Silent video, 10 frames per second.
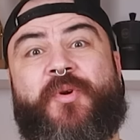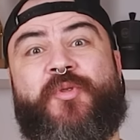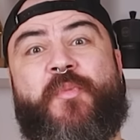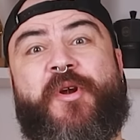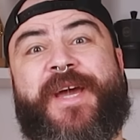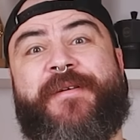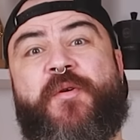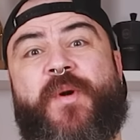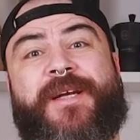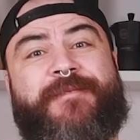Good morning,
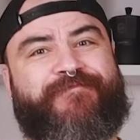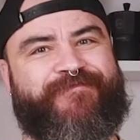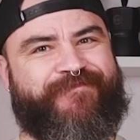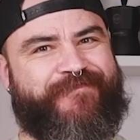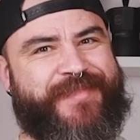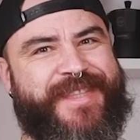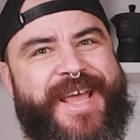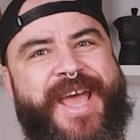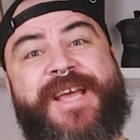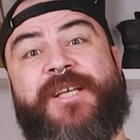everyone.
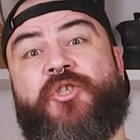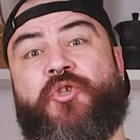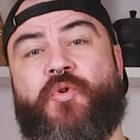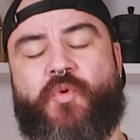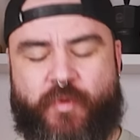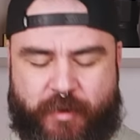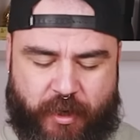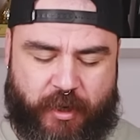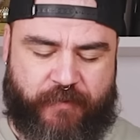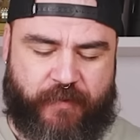Day 2
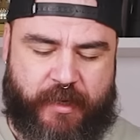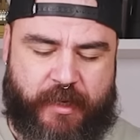of